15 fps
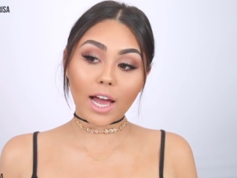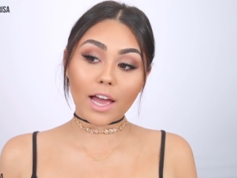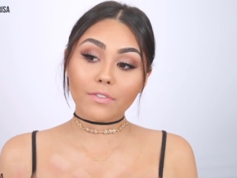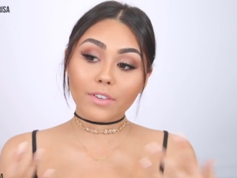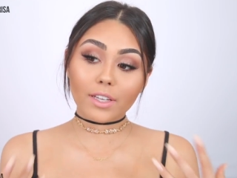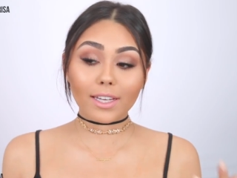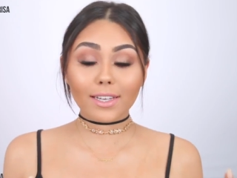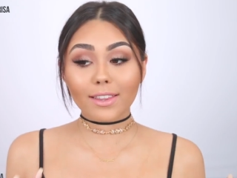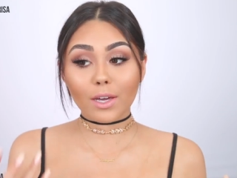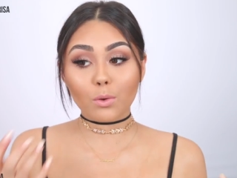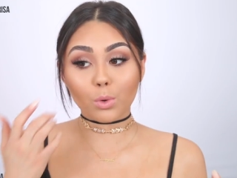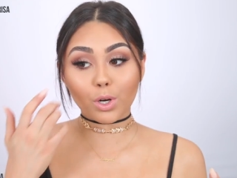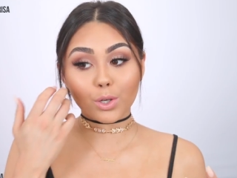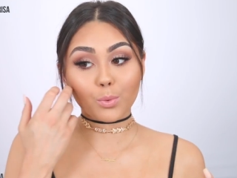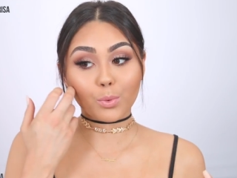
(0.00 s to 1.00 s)
I feel like they
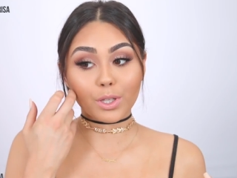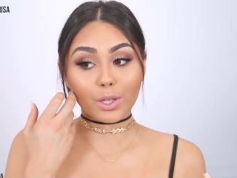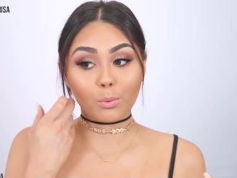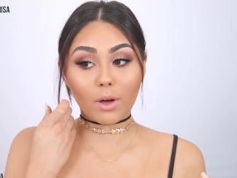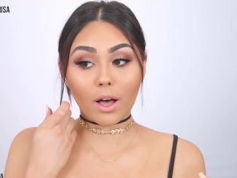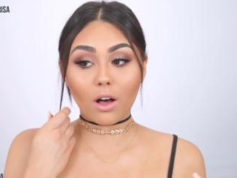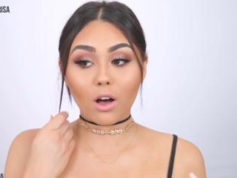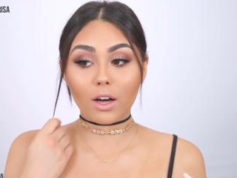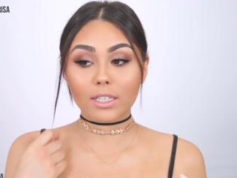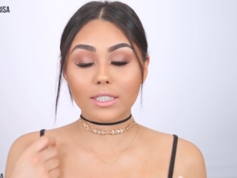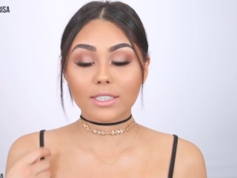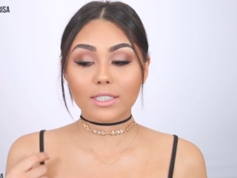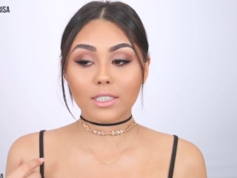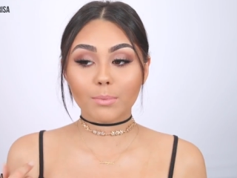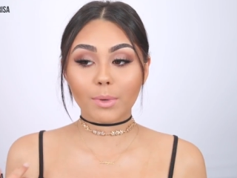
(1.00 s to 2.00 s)
work really well,
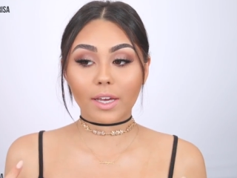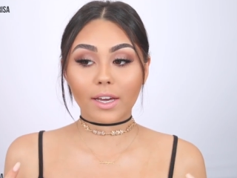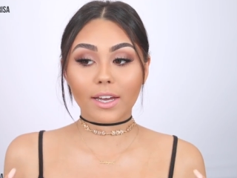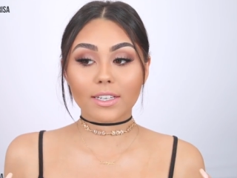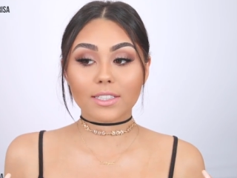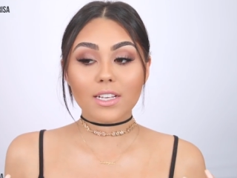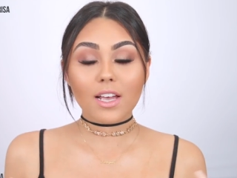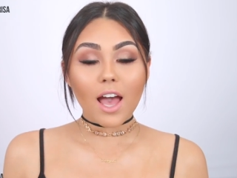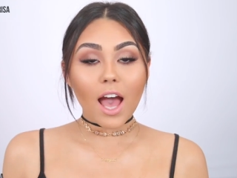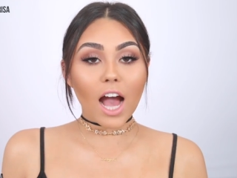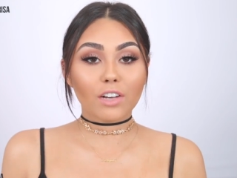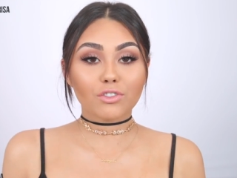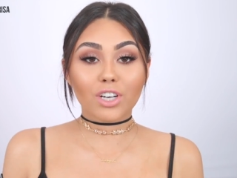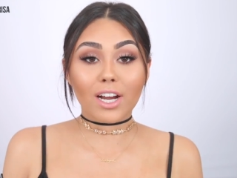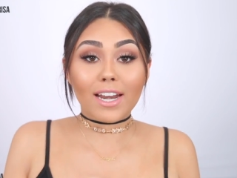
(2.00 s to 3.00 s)
honestly, because
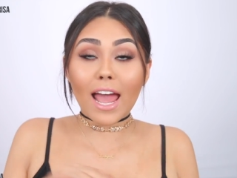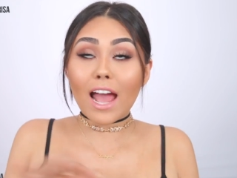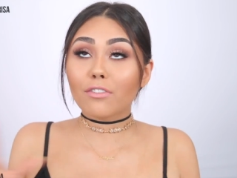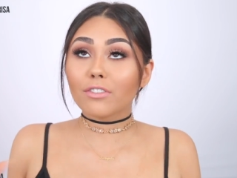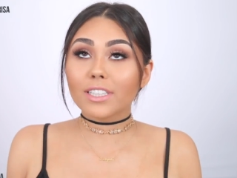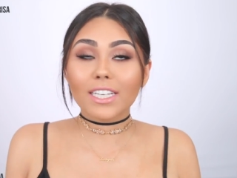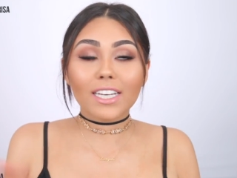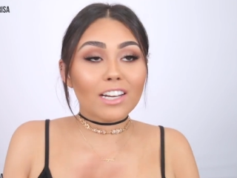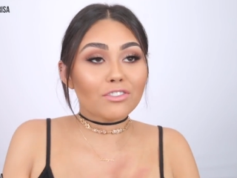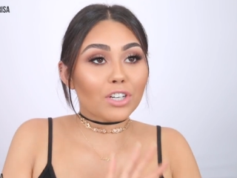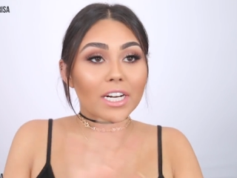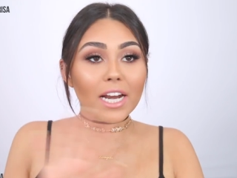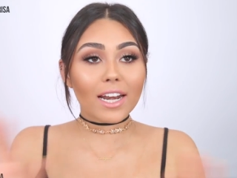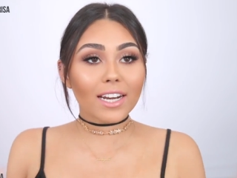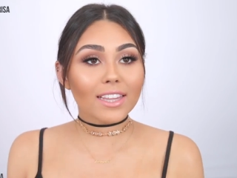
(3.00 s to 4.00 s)
I've tried everything, I've
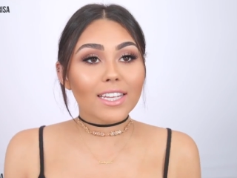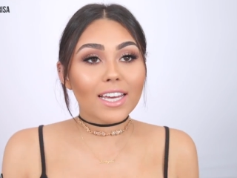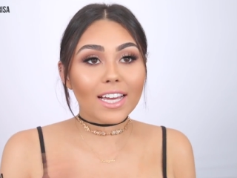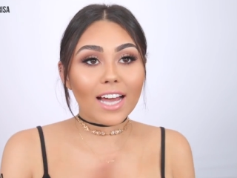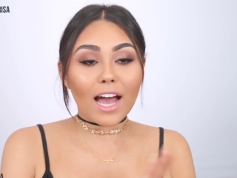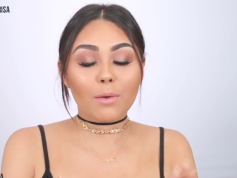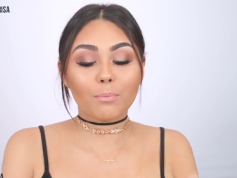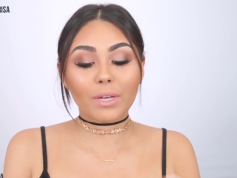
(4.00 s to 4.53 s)
tried anything,